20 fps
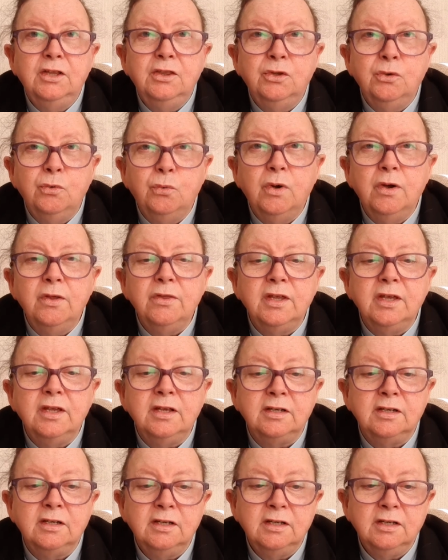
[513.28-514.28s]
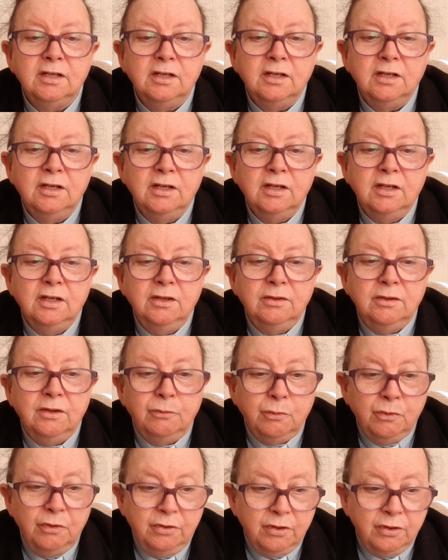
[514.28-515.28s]
That whether
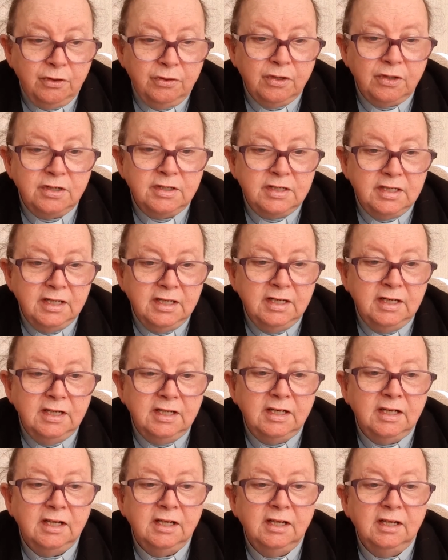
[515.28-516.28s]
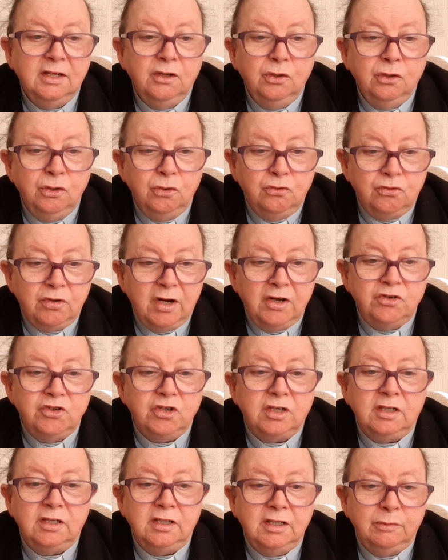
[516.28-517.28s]
that with the 13 who
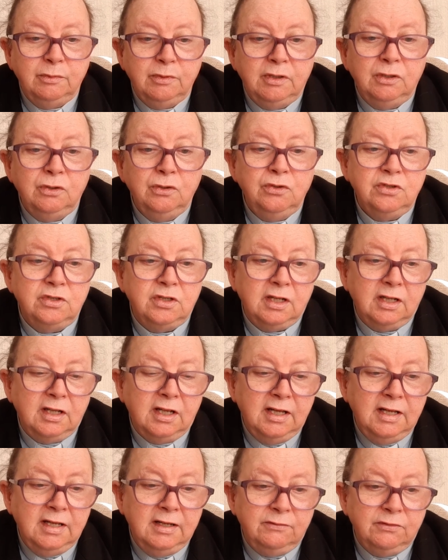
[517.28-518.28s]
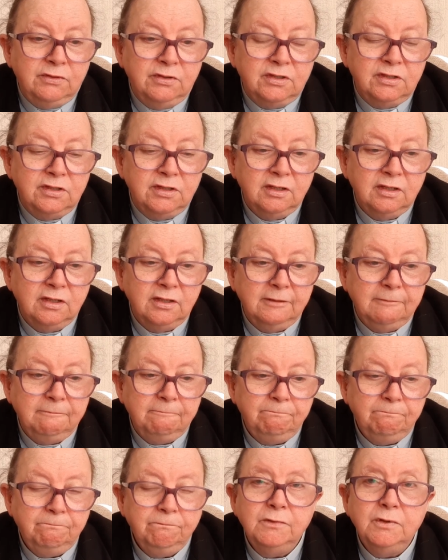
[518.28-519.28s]
tragically would lose their lives,
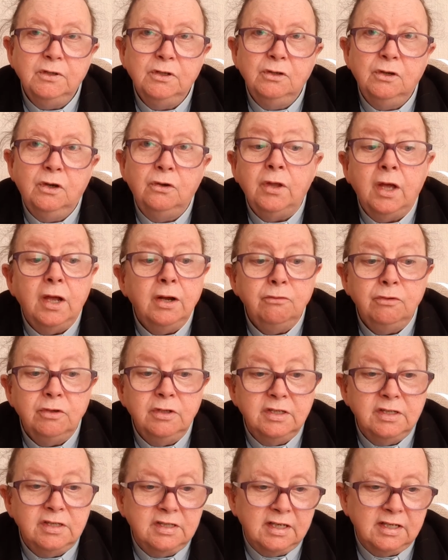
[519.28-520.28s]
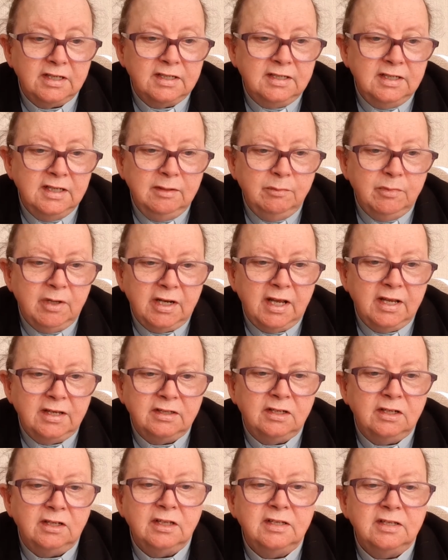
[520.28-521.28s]
or the 116
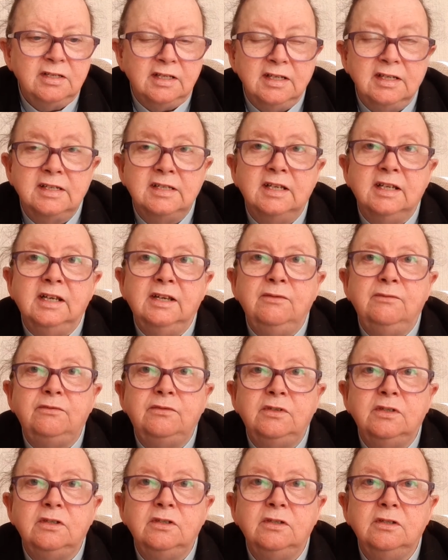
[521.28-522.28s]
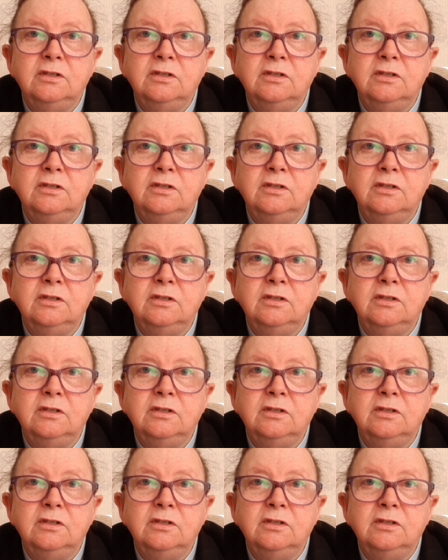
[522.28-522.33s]
miraculously saved,